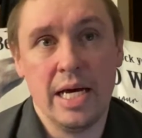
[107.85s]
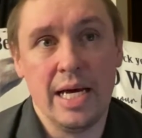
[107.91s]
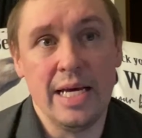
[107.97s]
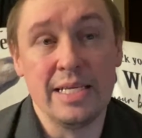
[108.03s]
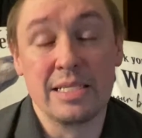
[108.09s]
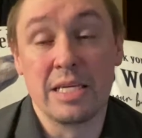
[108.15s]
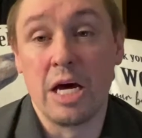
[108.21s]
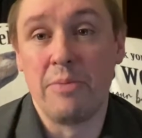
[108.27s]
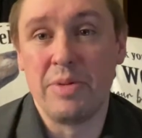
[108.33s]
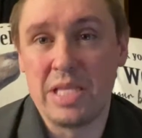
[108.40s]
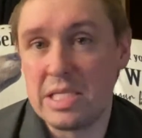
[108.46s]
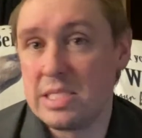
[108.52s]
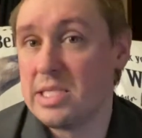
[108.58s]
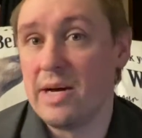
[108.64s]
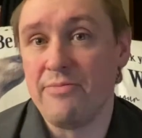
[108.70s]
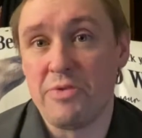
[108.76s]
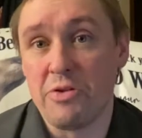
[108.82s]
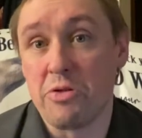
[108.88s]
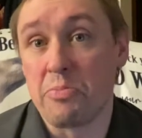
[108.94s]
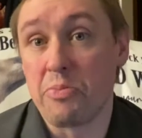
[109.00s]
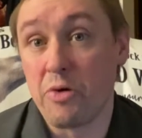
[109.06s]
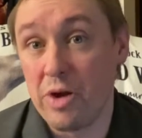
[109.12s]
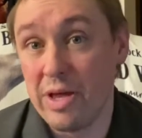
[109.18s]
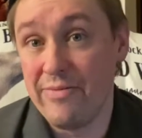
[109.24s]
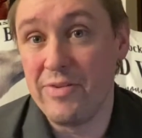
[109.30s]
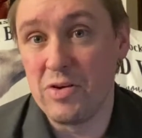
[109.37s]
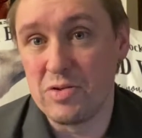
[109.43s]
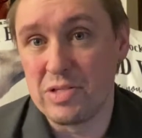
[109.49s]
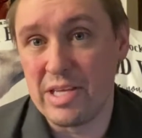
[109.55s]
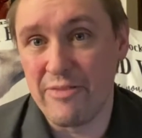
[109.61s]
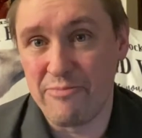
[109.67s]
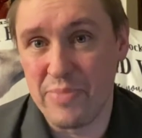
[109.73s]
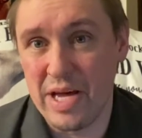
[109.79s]
is going to be the stuff that the
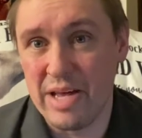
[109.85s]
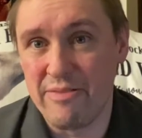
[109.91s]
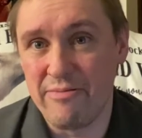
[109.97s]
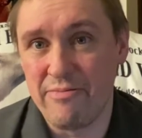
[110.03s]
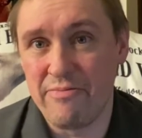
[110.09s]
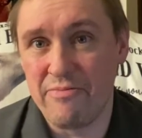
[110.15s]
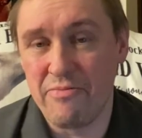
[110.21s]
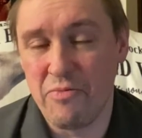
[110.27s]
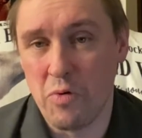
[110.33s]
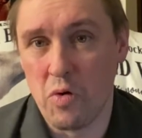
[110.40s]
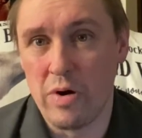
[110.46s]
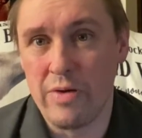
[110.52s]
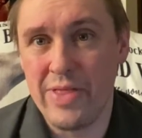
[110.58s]
previews have been for.